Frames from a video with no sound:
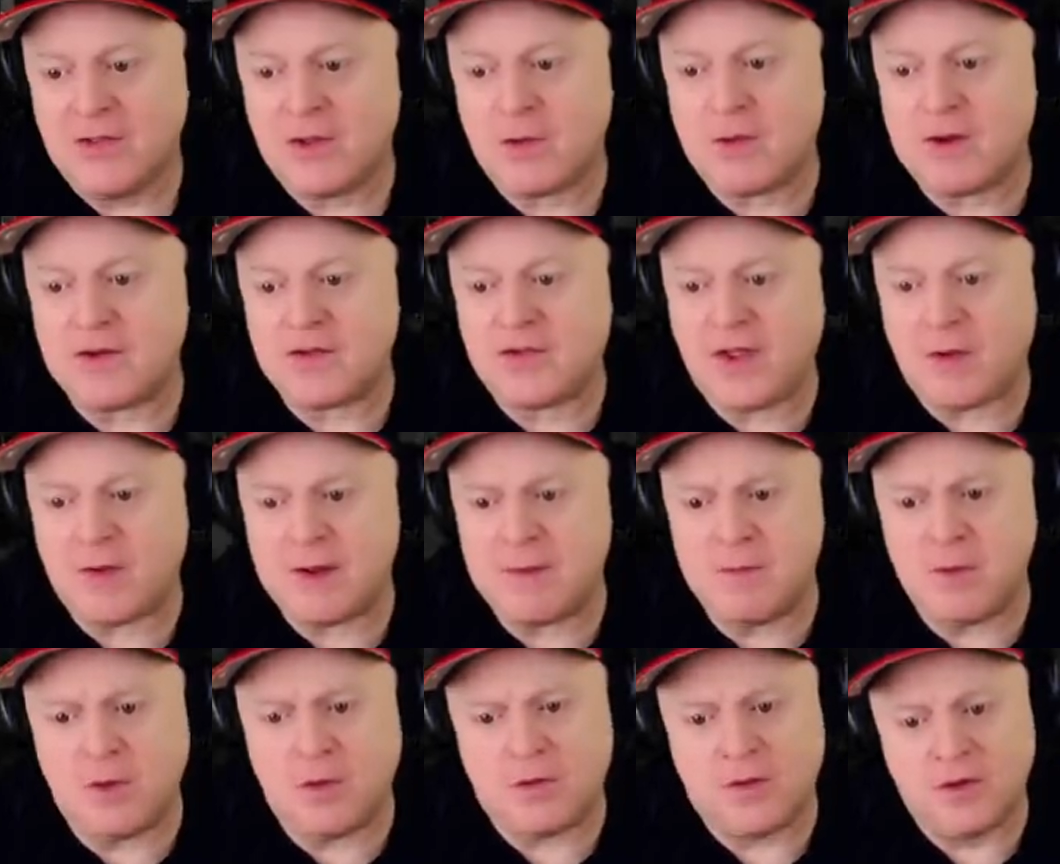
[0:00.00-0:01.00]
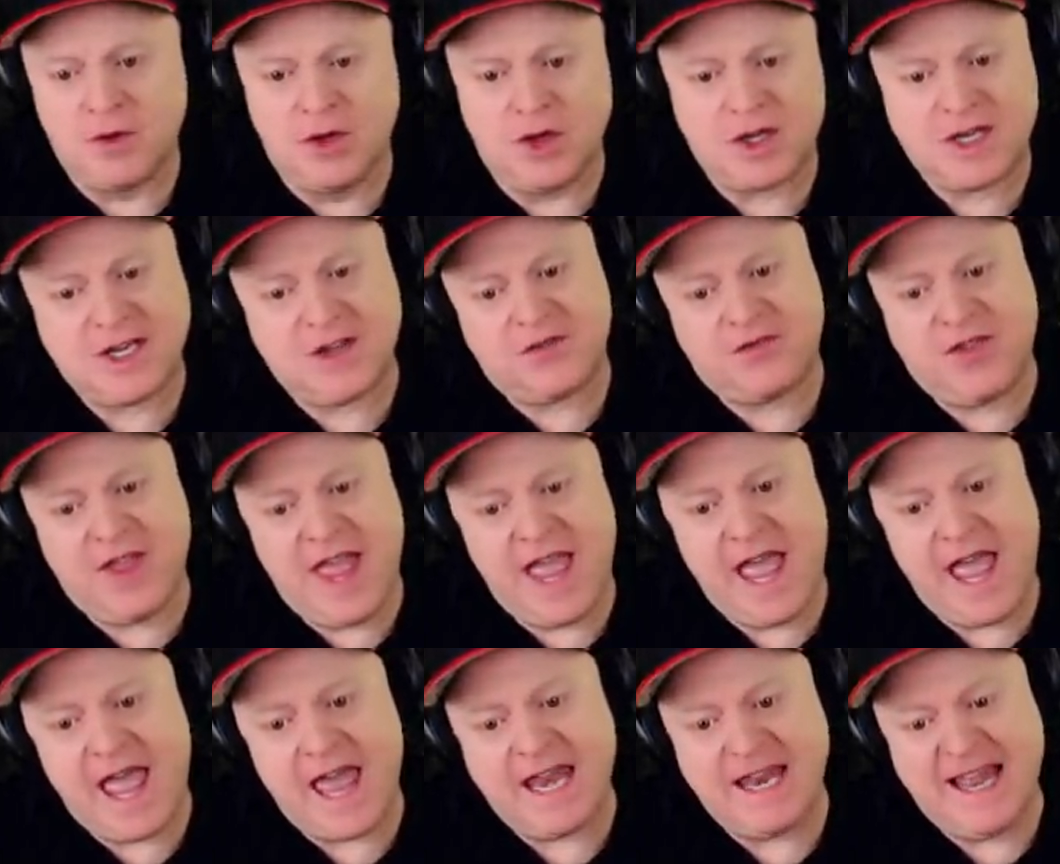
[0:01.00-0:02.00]
There he is there, he moved. Look at
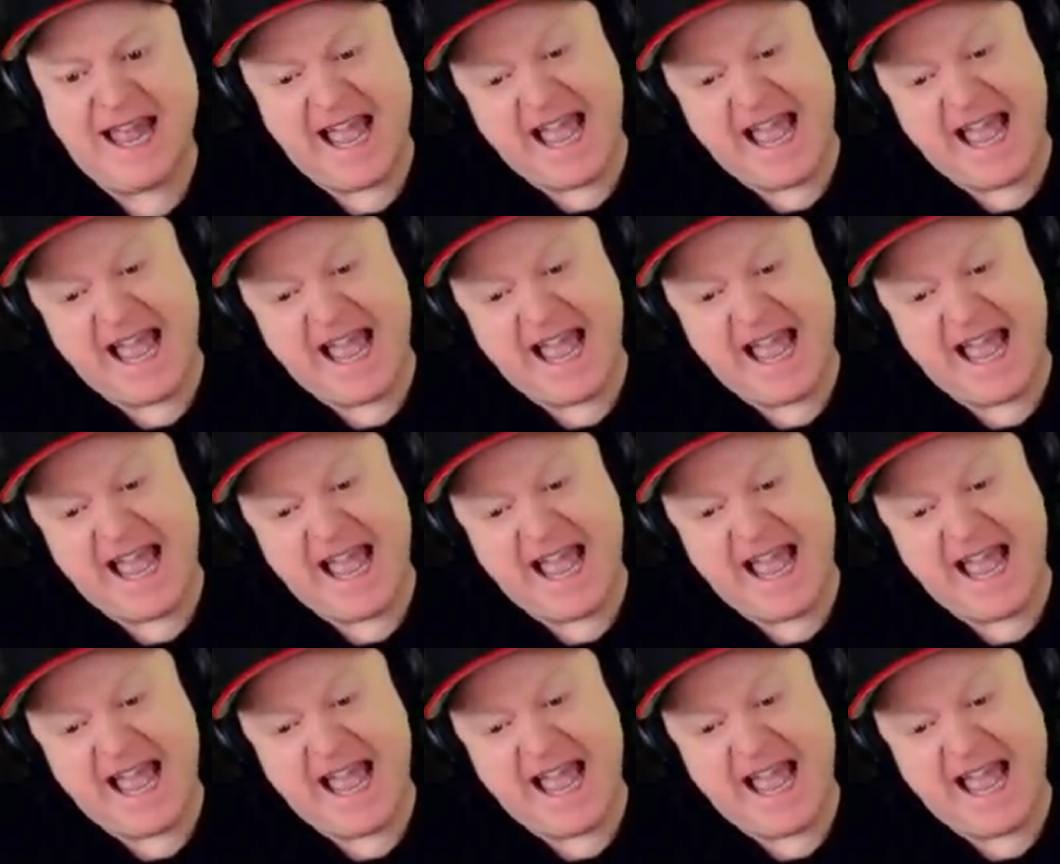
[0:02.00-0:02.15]
that!